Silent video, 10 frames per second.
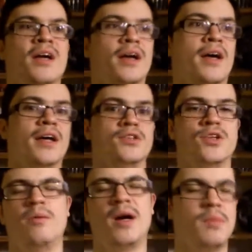So
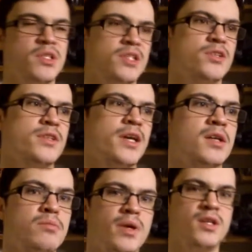the environment isn't
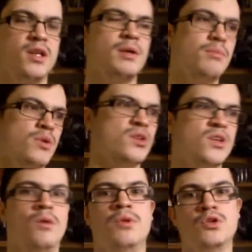that many, but
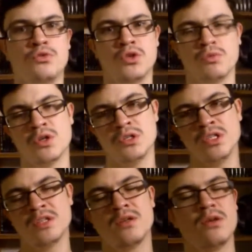they are beautiful to
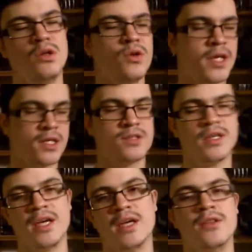look at,
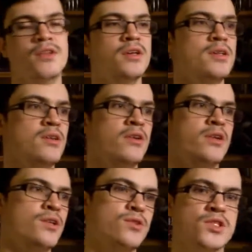and
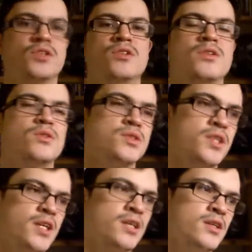are interesting to
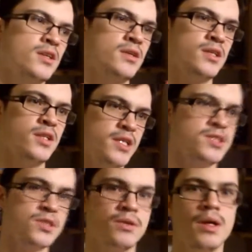see, at
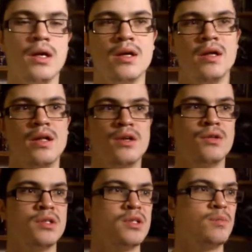least.
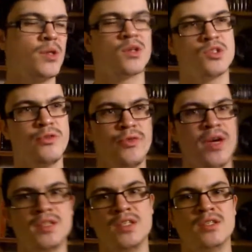When it comes to
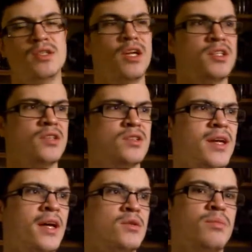effects, isn't
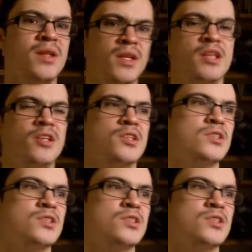that many.